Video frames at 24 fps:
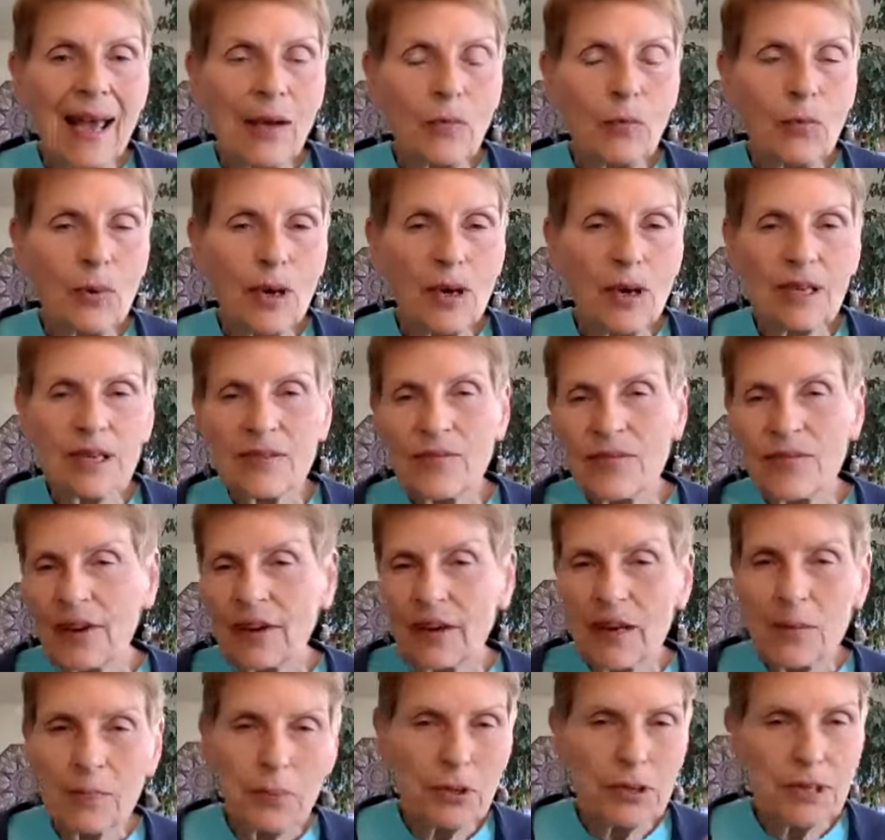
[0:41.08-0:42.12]
where it's
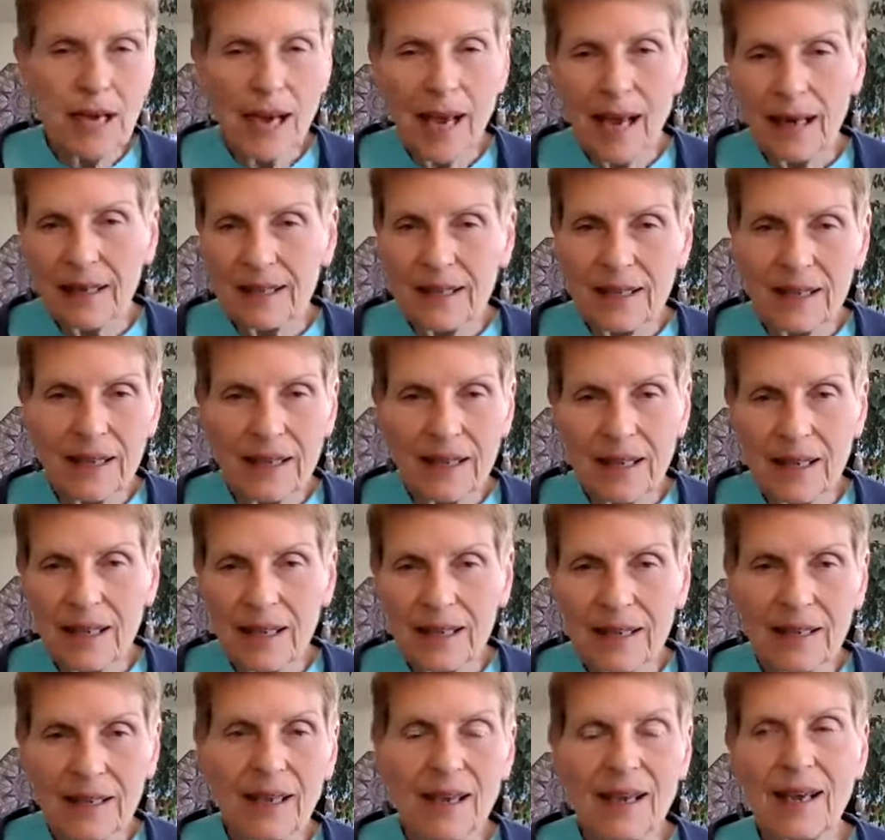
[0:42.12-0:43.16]
very
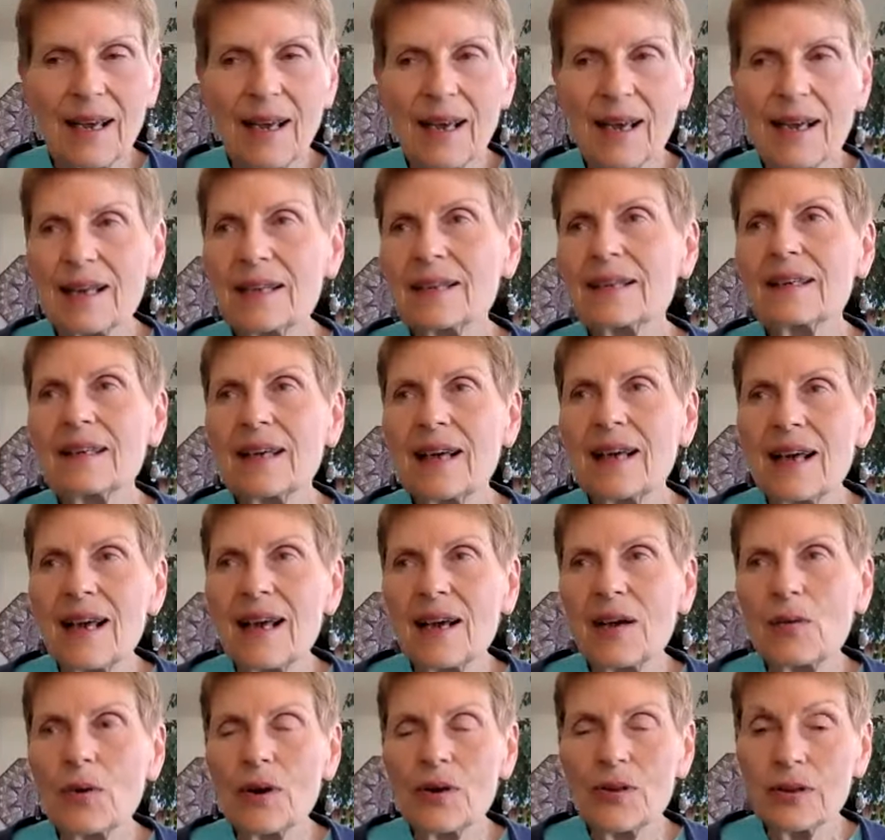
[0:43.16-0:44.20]
protected and
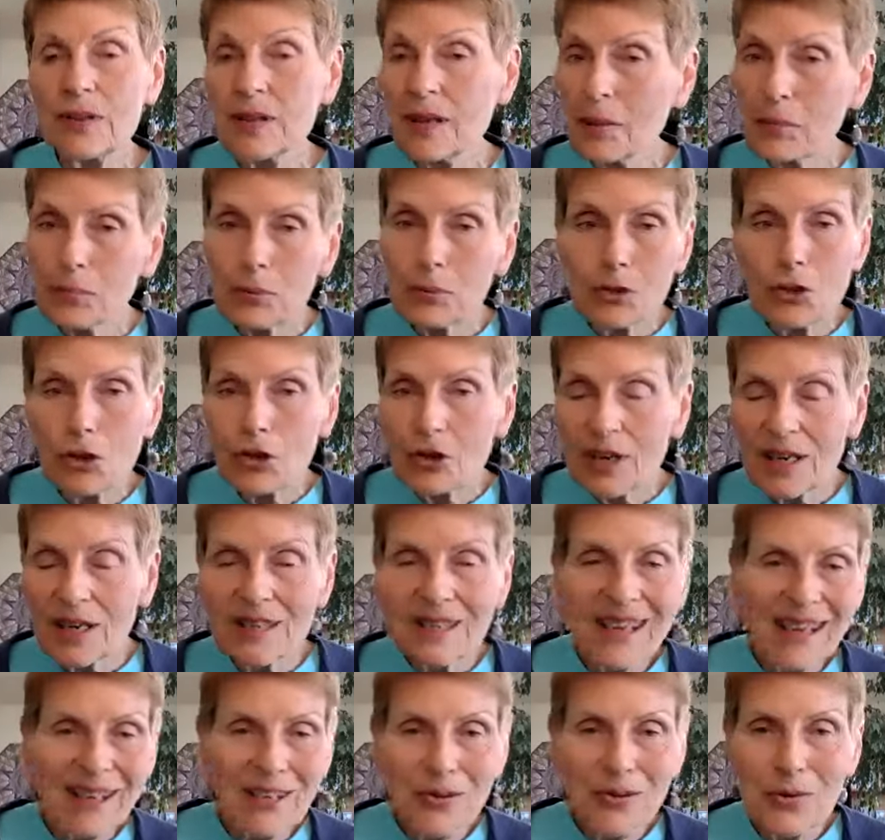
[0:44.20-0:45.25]
where the temperature
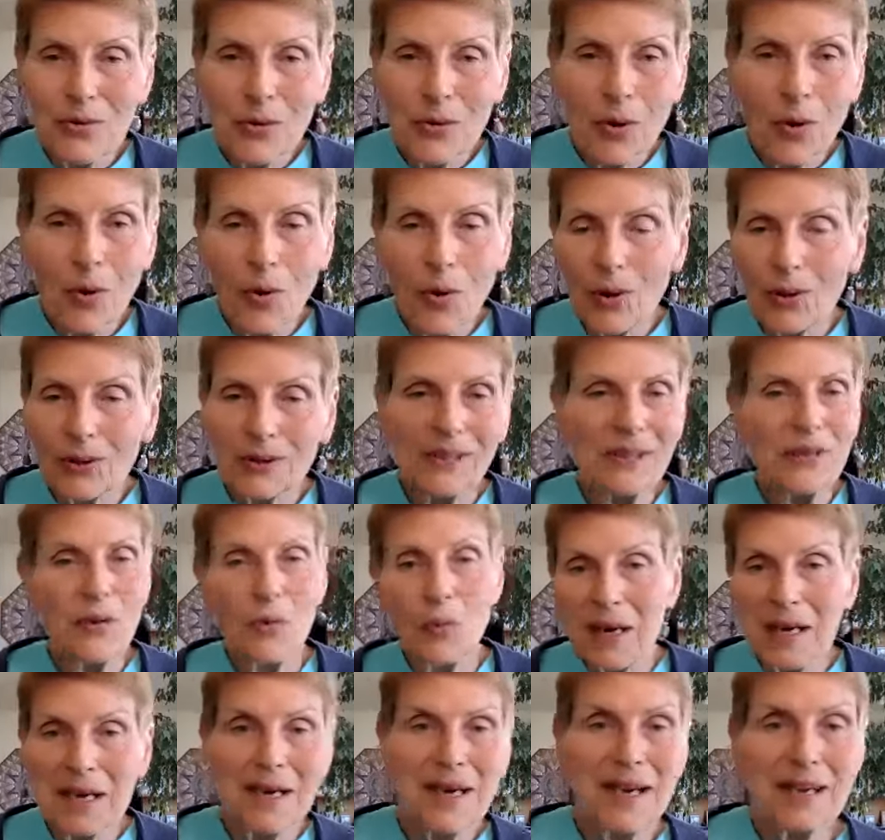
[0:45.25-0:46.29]
doesn't get too cold and the
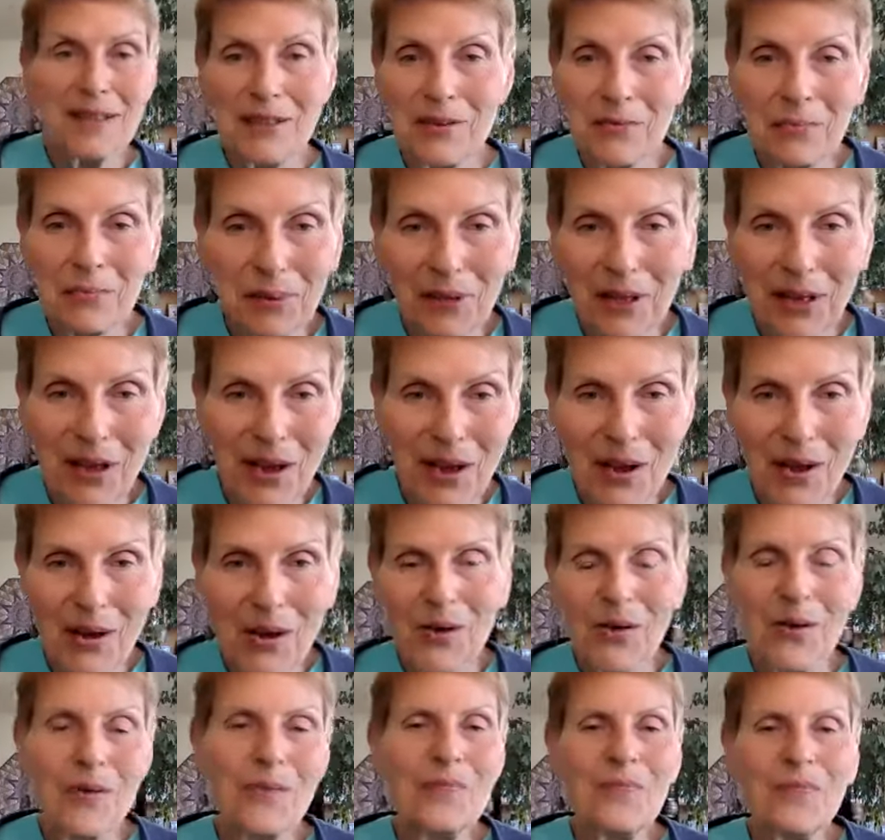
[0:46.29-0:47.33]
wind doesn't
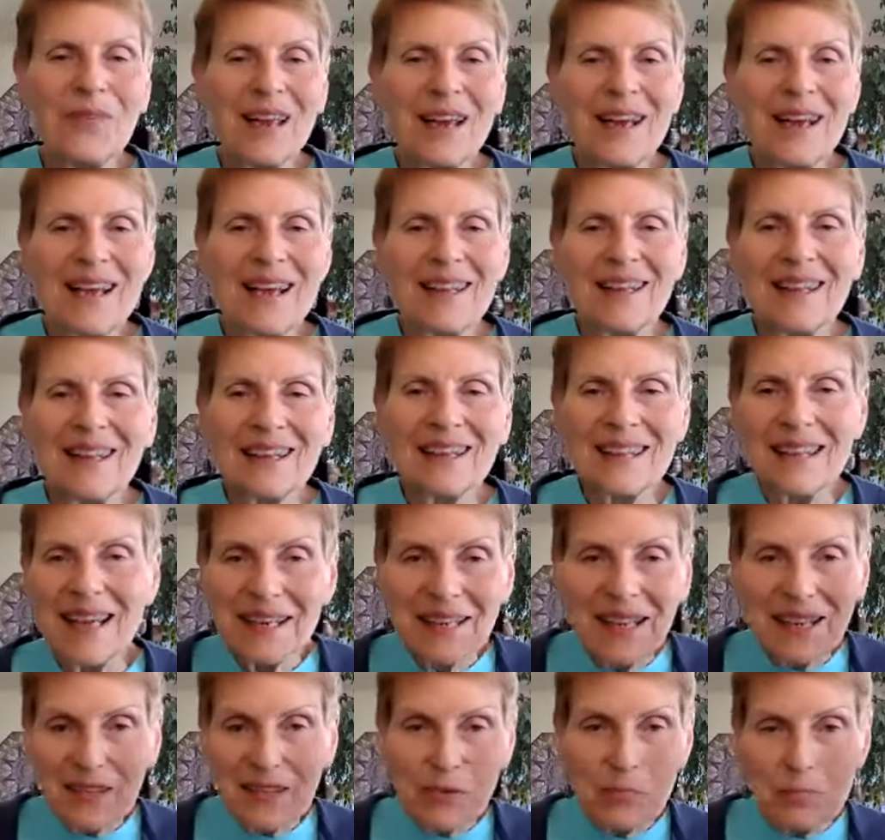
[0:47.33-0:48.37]
blow and the
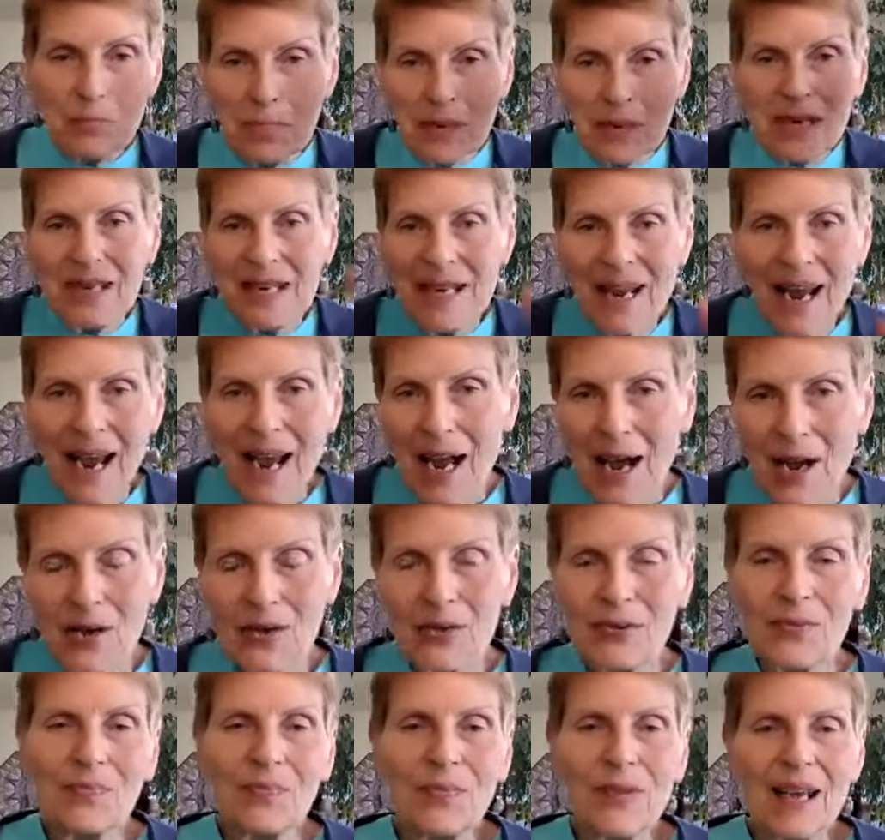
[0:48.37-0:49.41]
sun doesn't beat
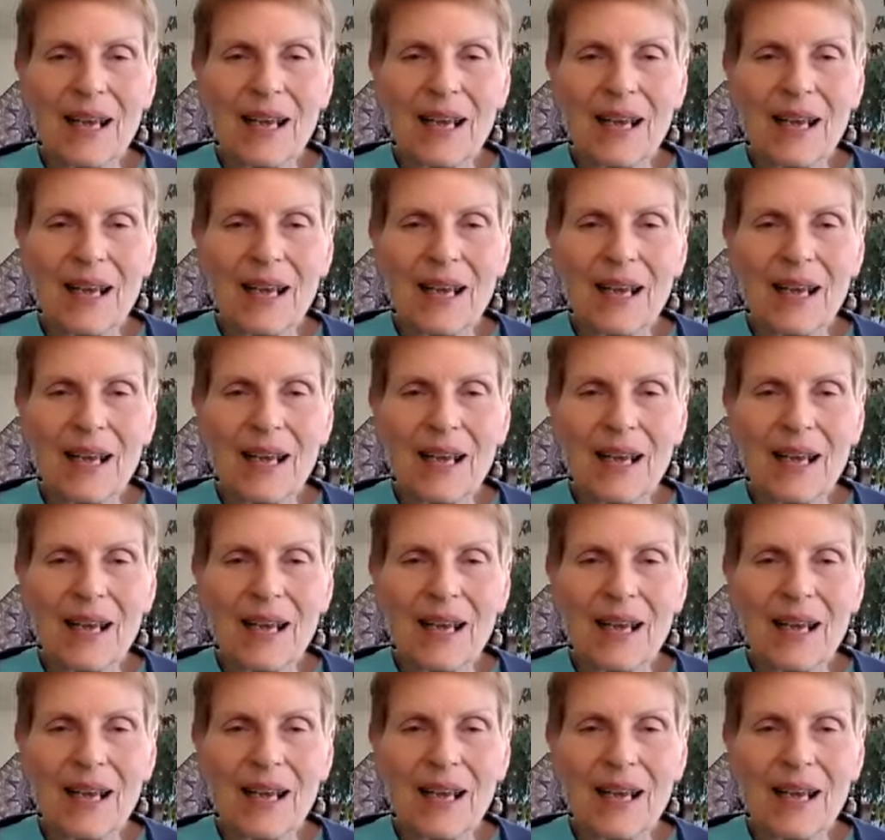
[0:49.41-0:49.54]
down.